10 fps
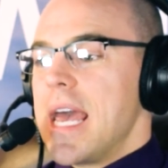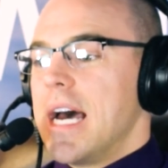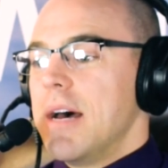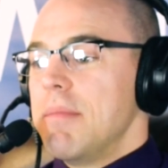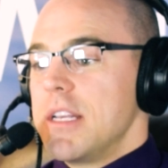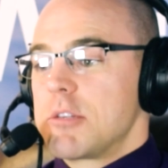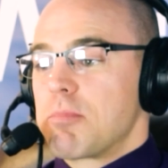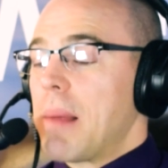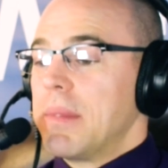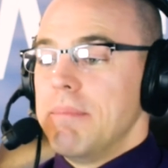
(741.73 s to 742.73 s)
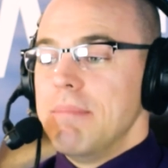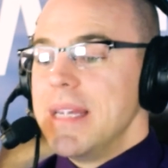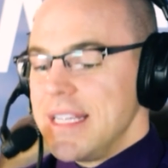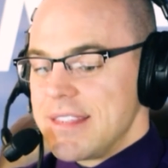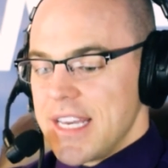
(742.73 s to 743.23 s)
it's probably
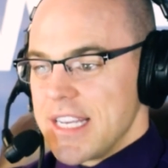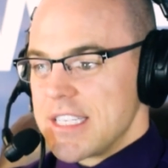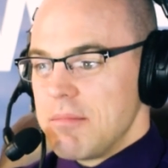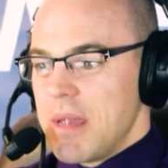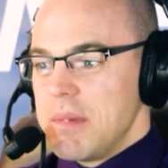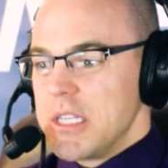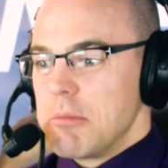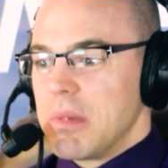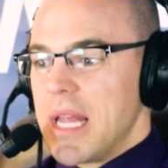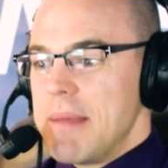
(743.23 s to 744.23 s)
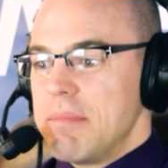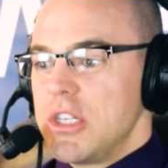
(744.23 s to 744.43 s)
many things maybe to blame,